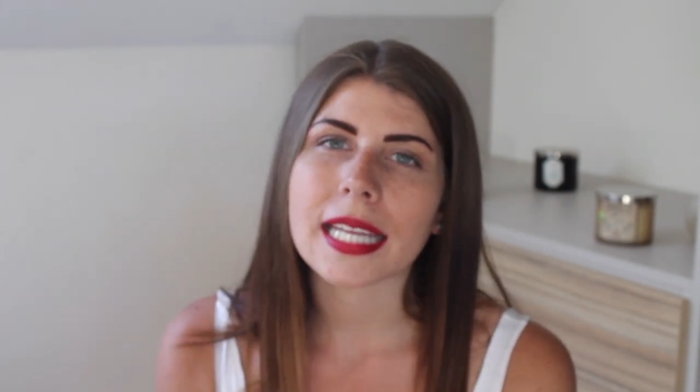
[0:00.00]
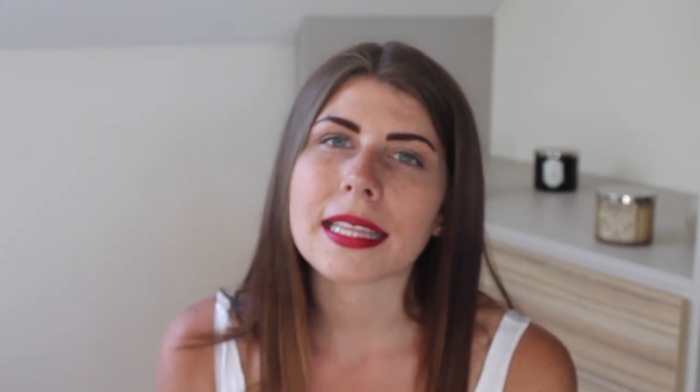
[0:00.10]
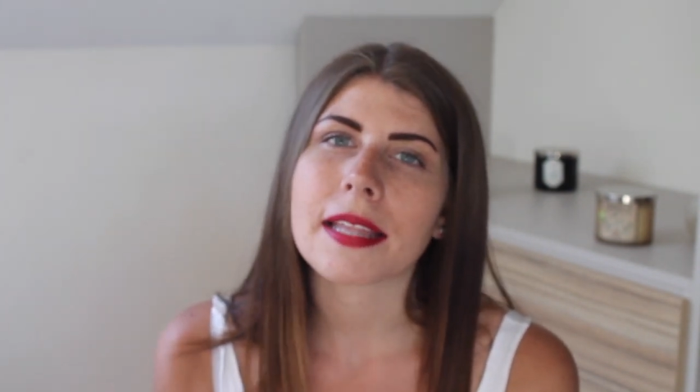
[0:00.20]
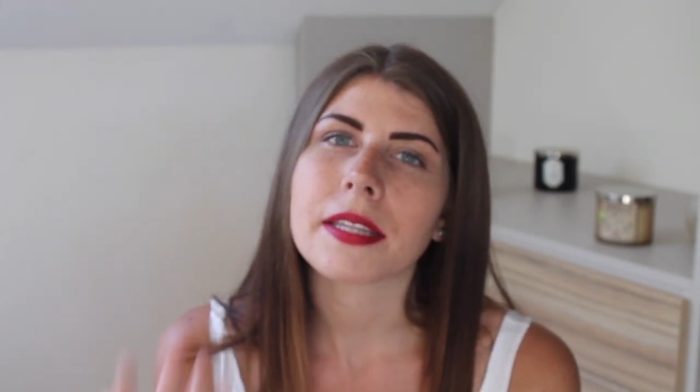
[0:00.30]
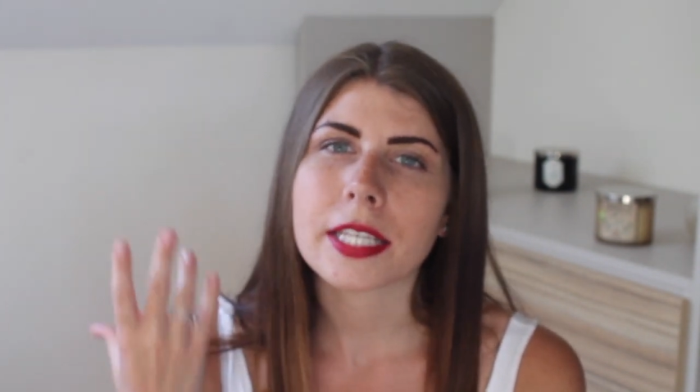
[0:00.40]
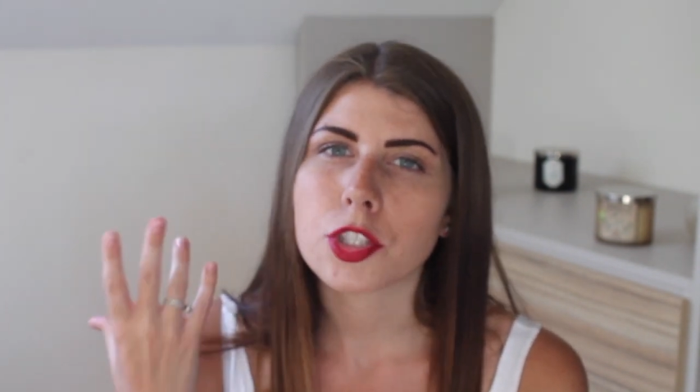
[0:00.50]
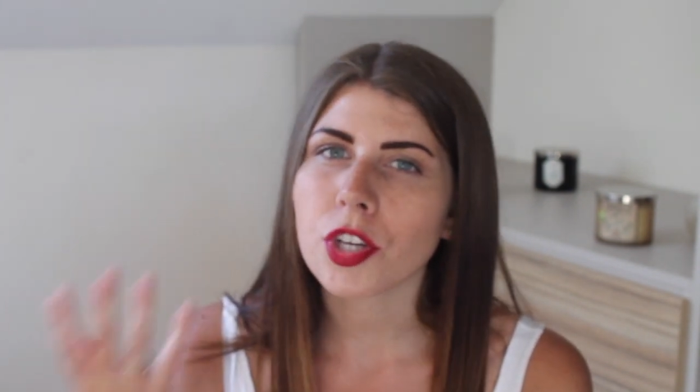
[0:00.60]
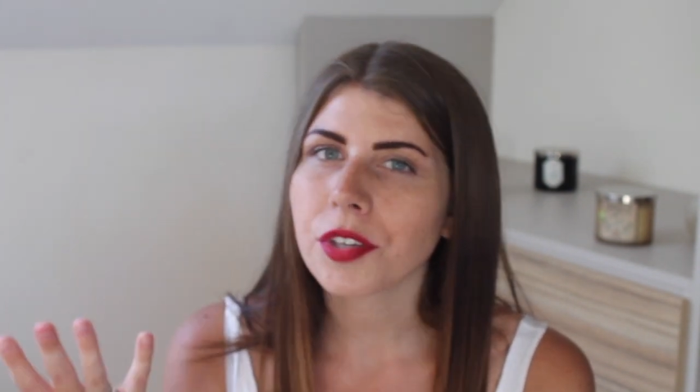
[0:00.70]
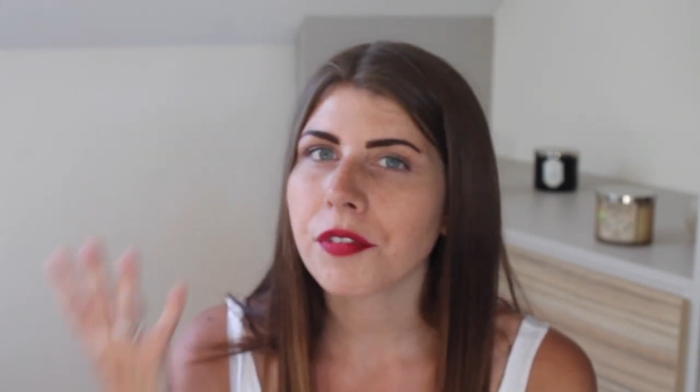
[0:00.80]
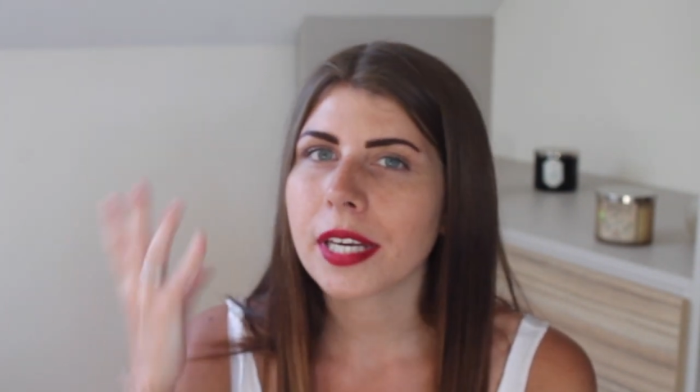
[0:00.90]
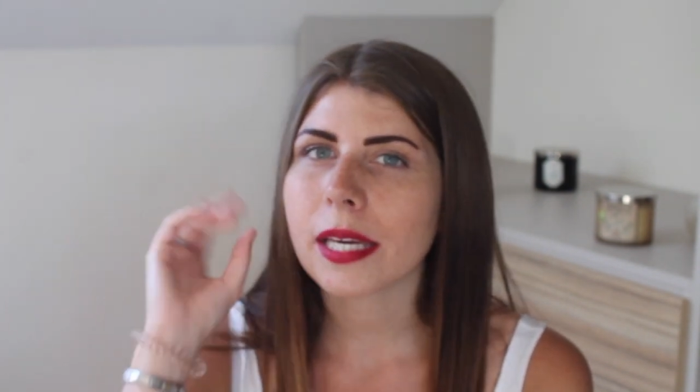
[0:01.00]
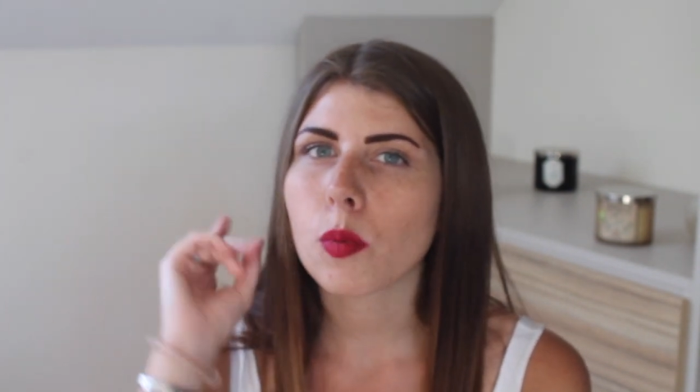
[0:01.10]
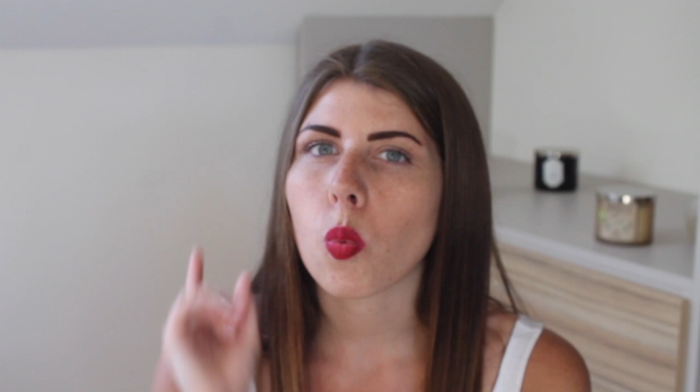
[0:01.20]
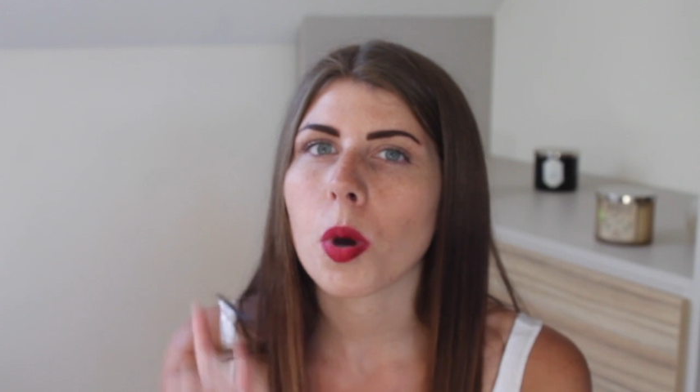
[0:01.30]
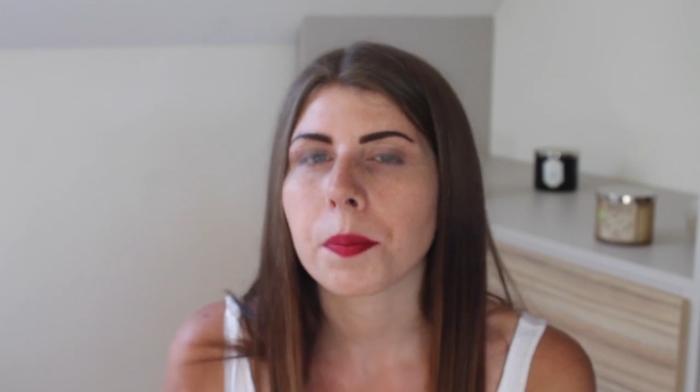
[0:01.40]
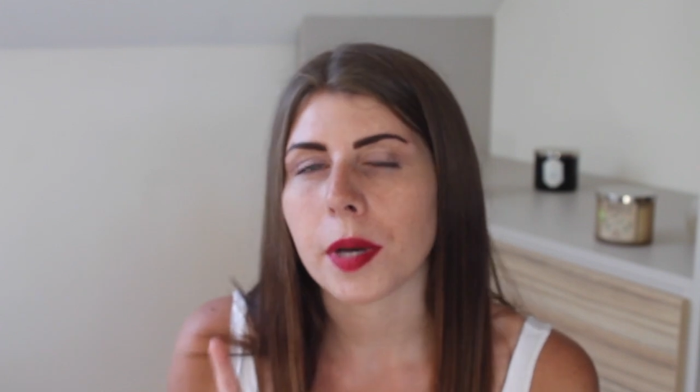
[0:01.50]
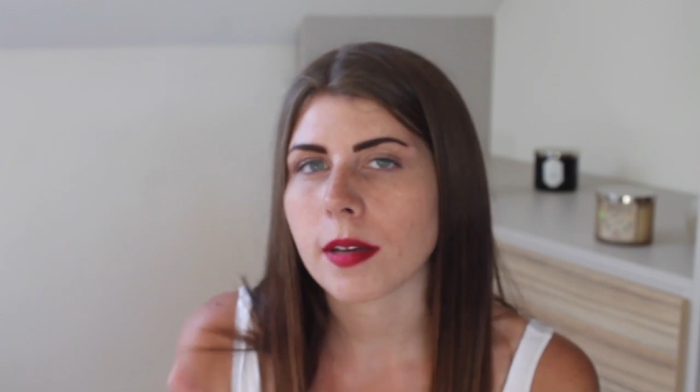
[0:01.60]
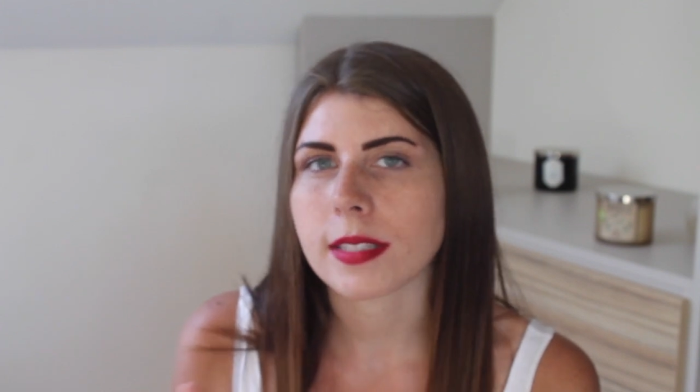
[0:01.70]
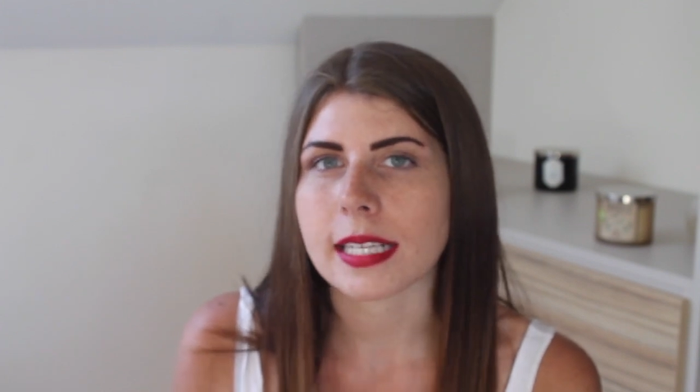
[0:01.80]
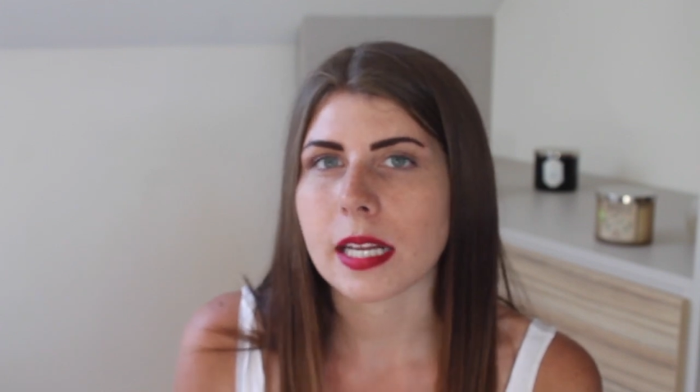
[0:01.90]
and then there's generally one
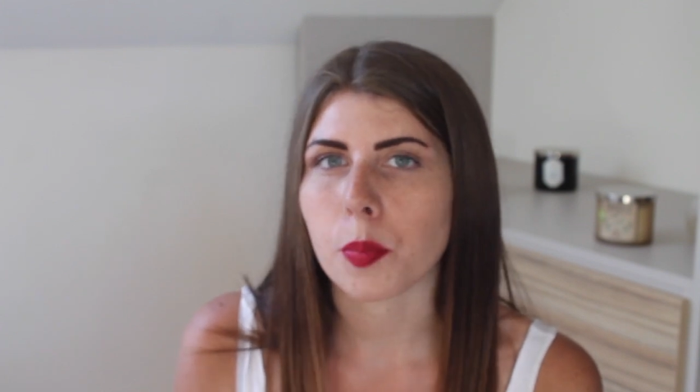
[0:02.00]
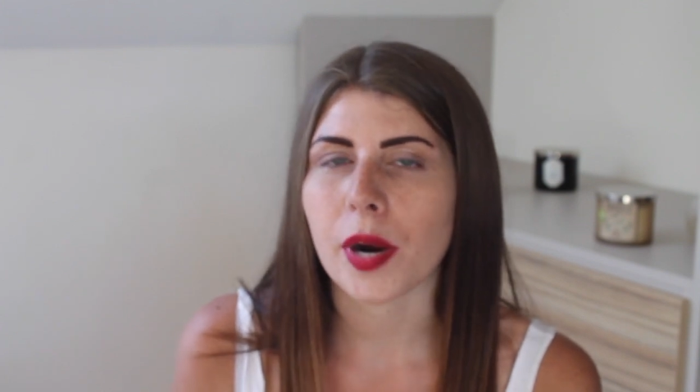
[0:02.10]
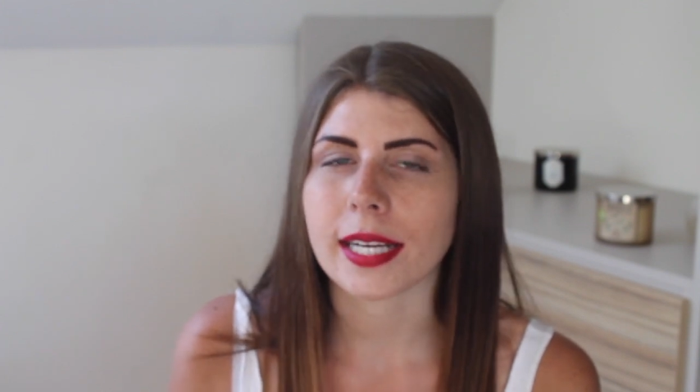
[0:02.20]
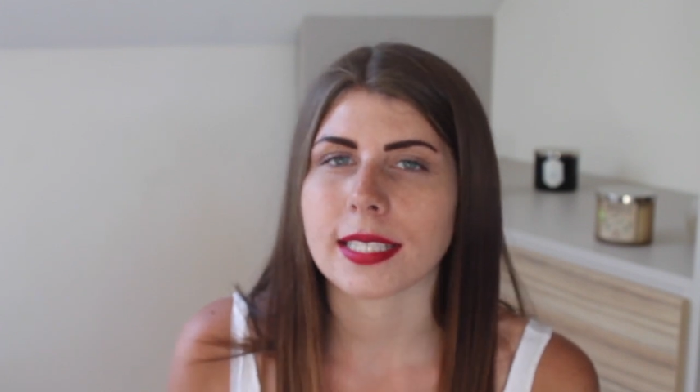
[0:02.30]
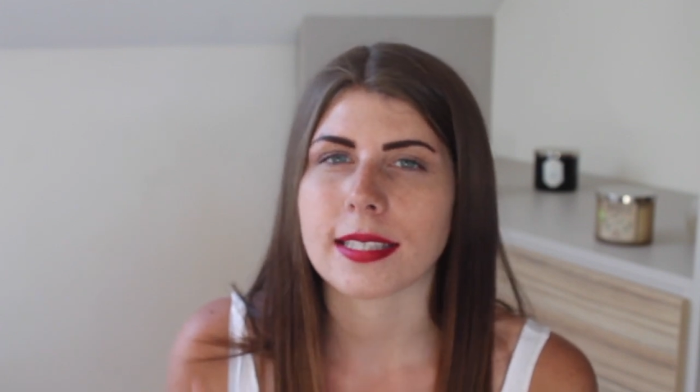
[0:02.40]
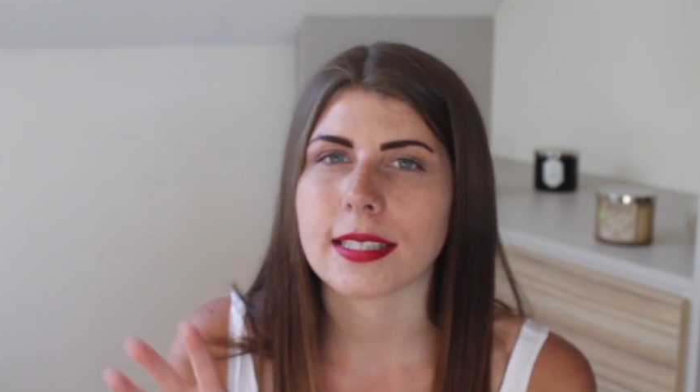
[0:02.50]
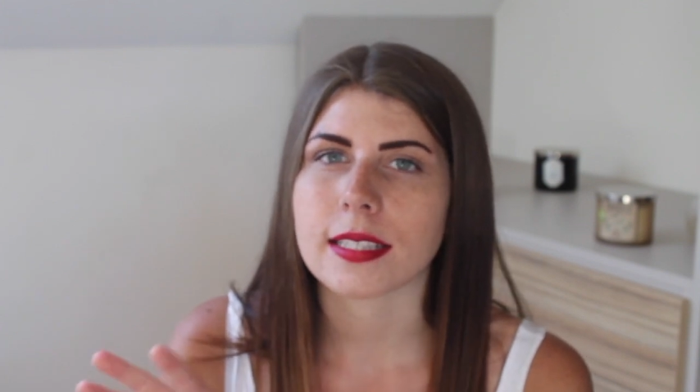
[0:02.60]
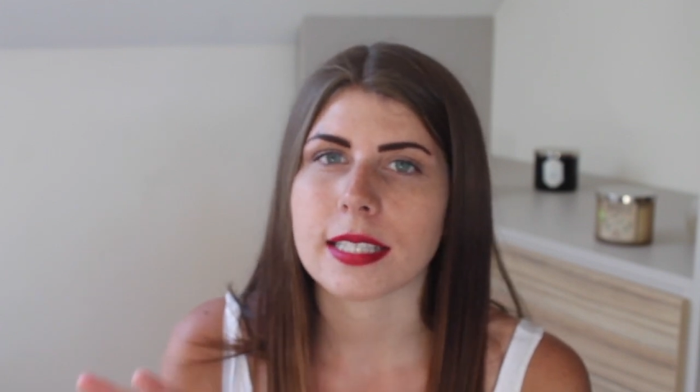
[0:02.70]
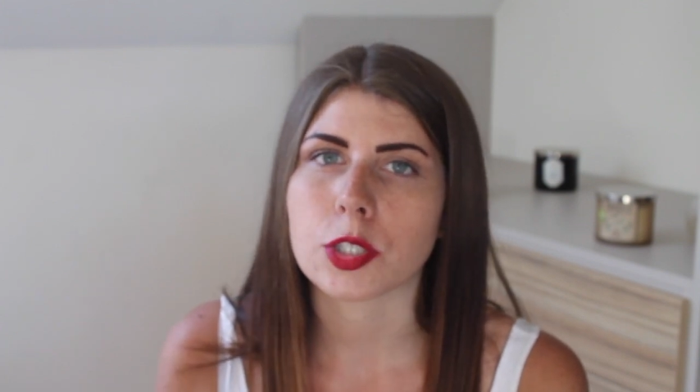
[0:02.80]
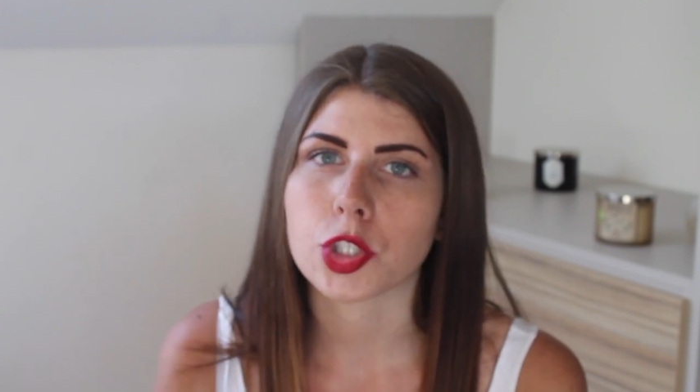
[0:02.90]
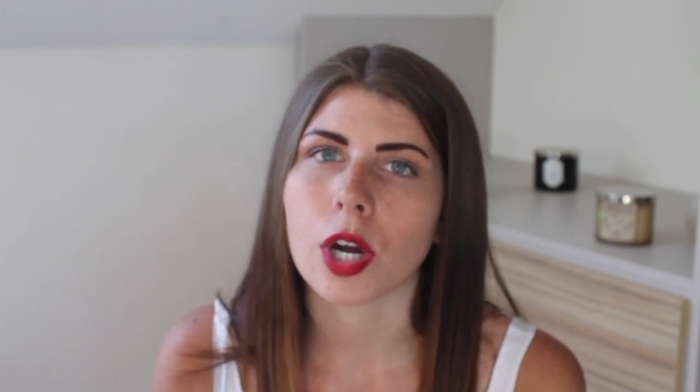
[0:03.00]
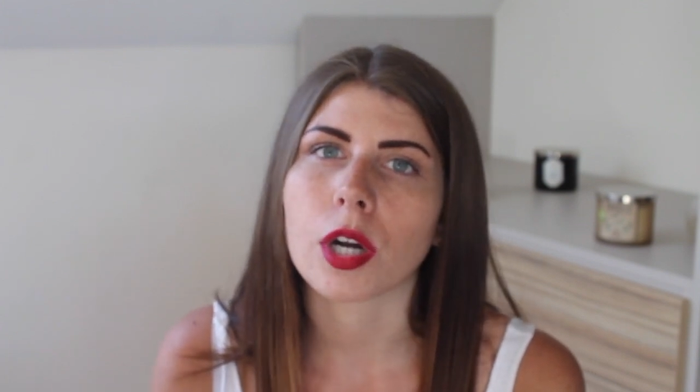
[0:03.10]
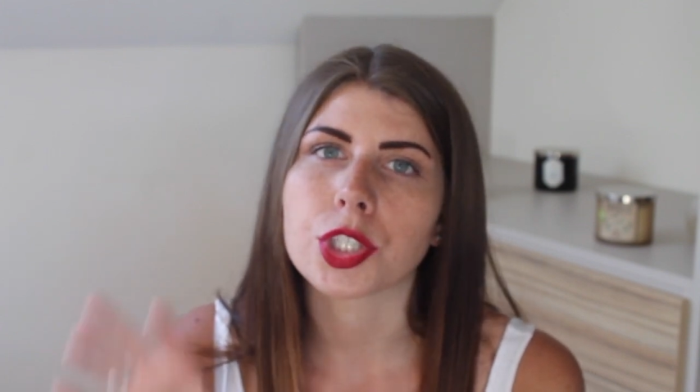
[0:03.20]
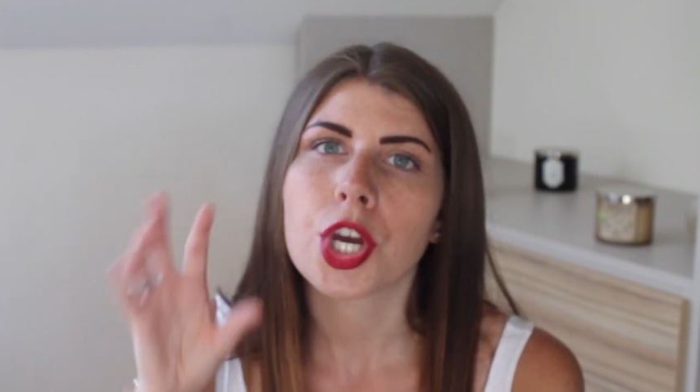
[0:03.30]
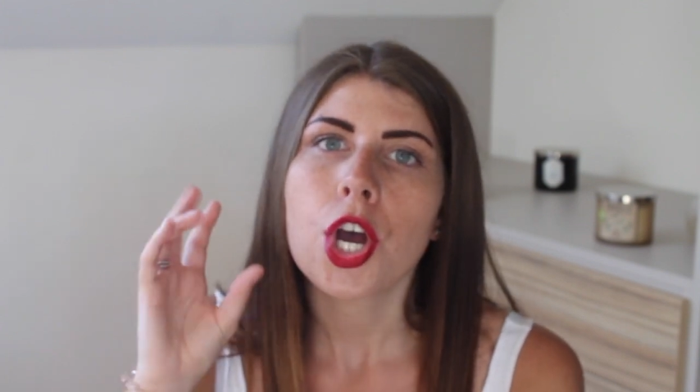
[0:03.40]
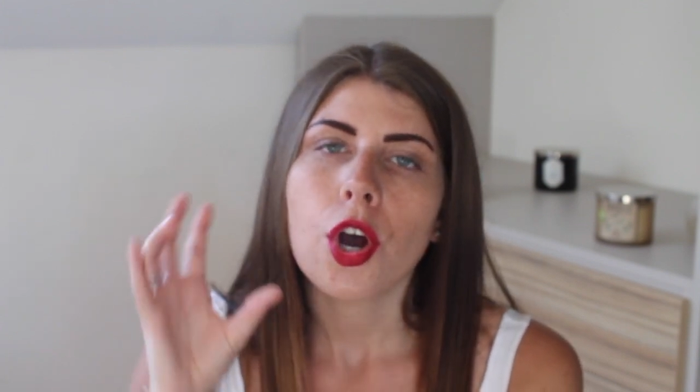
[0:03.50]
person in the practice that's in charge